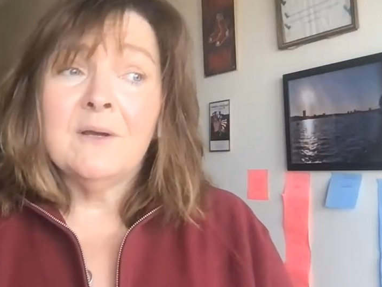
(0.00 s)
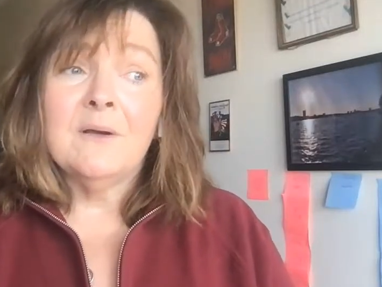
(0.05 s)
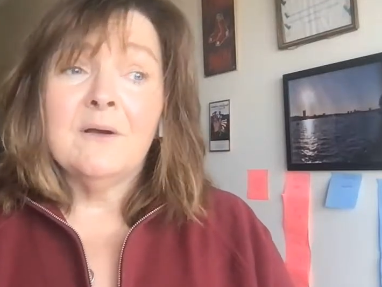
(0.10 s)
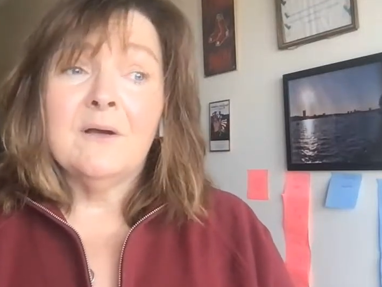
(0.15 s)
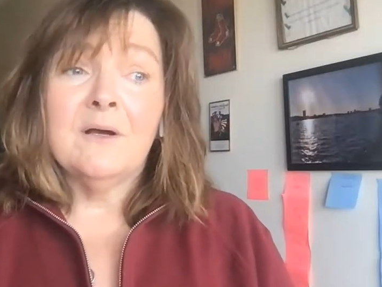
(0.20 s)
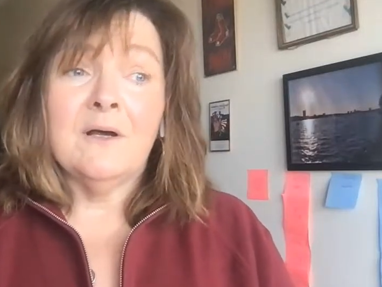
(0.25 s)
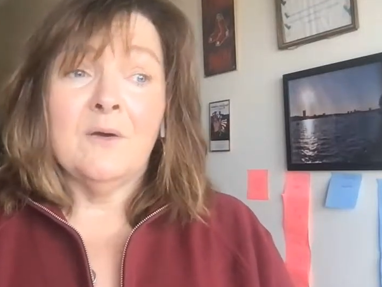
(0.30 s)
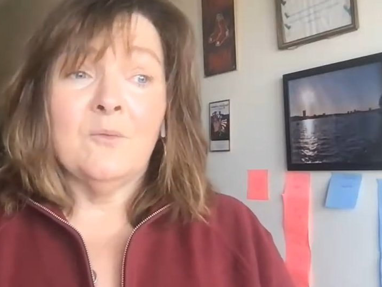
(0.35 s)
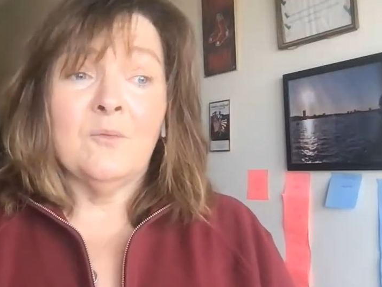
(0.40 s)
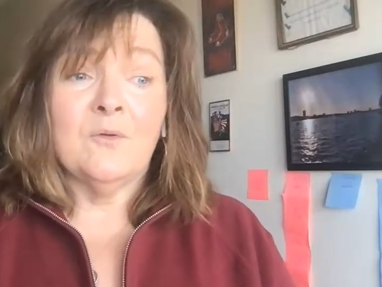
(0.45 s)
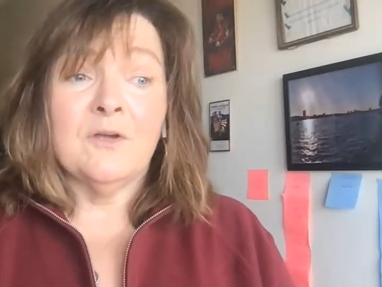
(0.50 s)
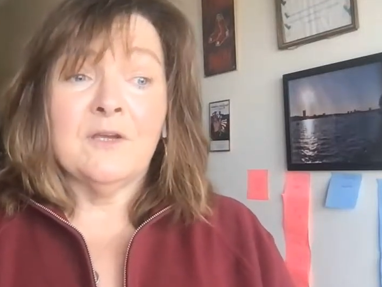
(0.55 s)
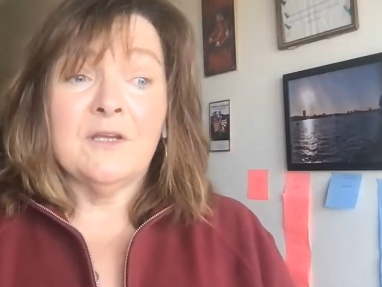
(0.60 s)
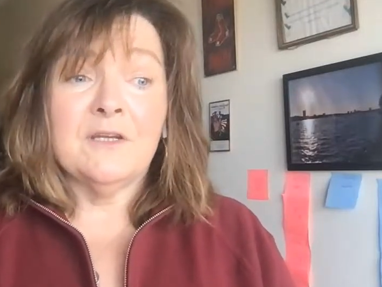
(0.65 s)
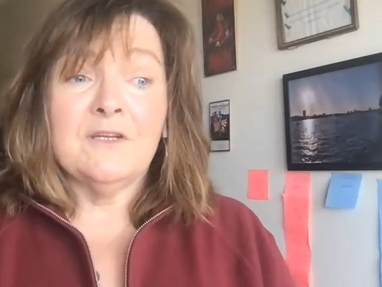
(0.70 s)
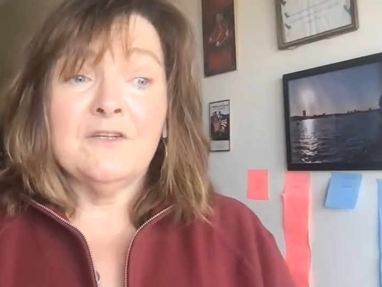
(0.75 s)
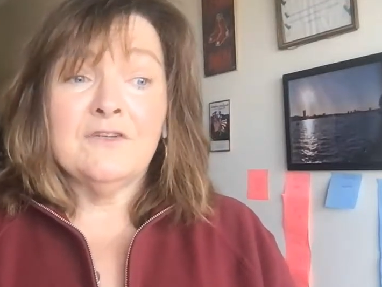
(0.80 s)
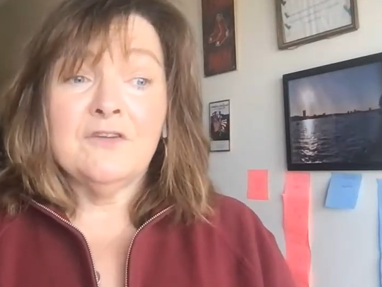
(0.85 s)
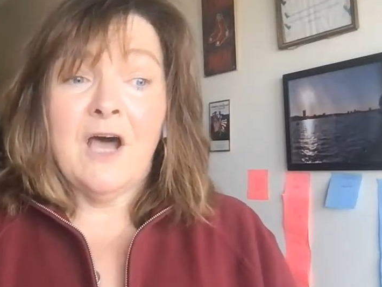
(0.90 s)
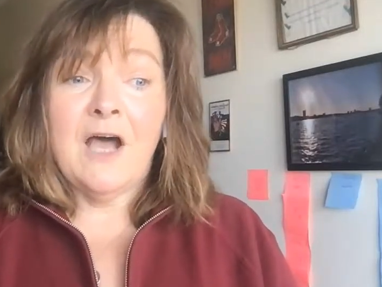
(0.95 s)
We're going
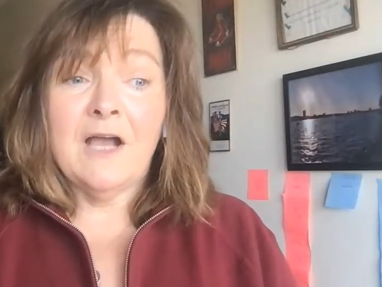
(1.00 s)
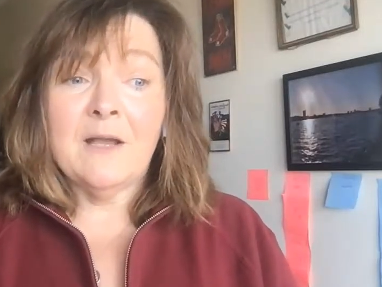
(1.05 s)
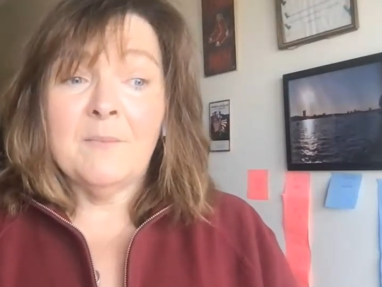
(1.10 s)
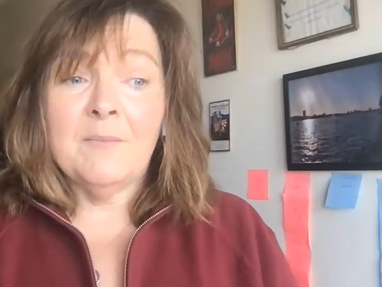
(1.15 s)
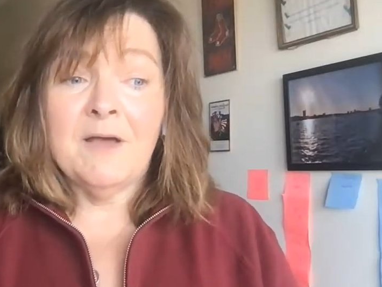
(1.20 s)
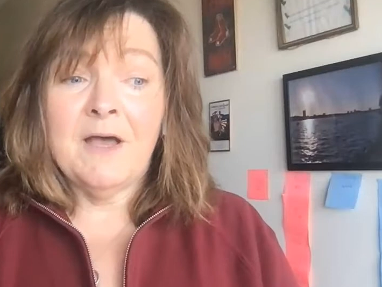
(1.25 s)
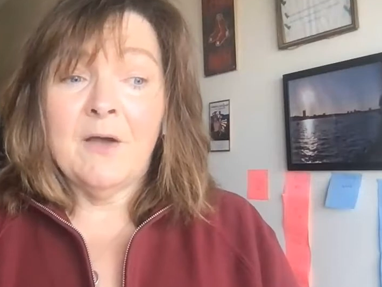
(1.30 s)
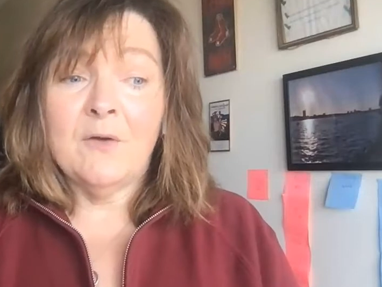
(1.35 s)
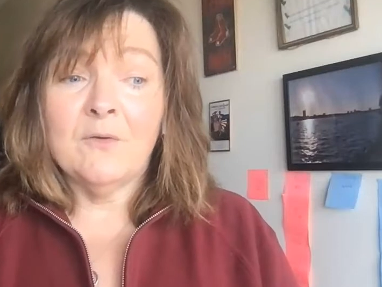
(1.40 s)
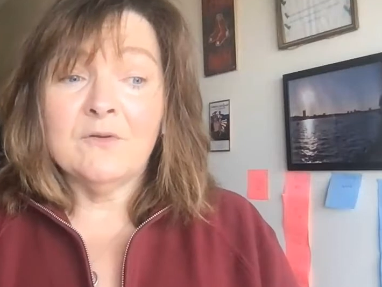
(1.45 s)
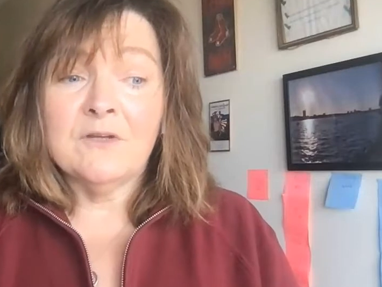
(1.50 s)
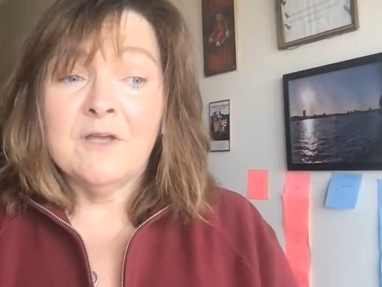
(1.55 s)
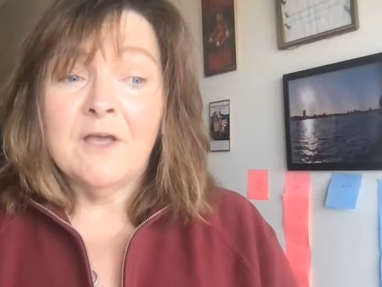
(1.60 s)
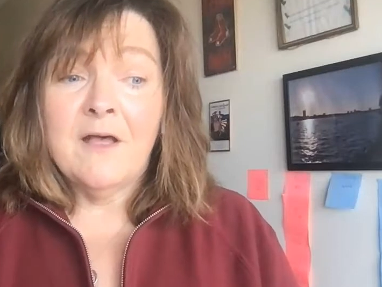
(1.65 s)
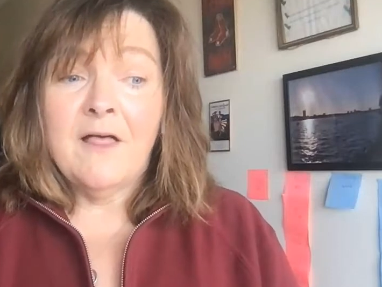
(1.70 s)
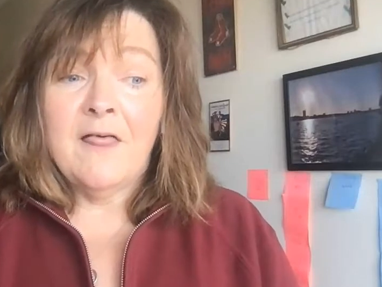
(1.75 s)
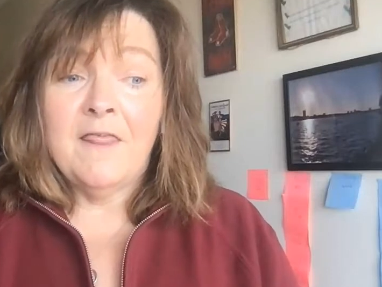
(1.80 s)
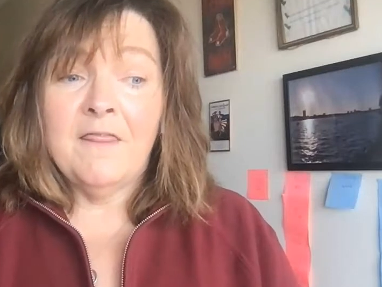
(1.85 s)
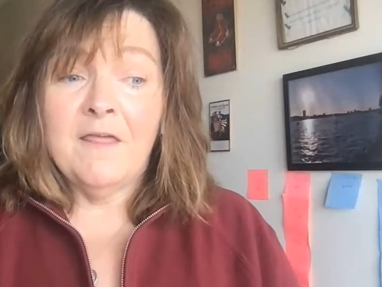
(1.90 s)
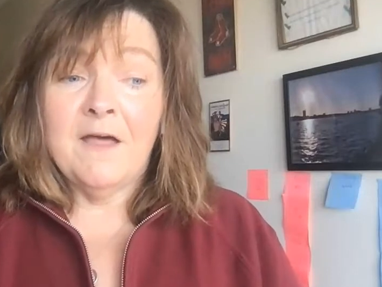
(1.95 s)
to talk about
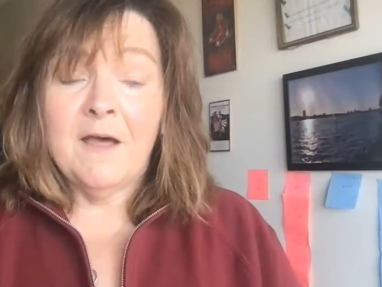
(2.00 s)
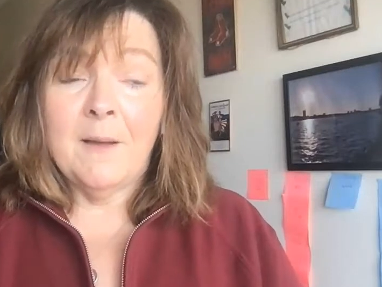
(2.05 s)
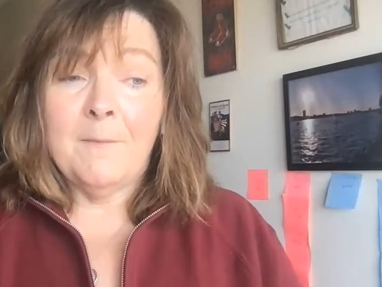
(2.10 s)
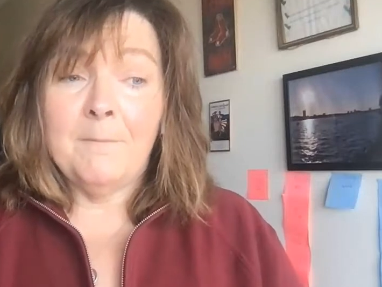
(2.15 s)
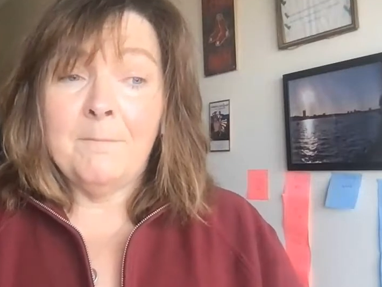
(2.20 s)
the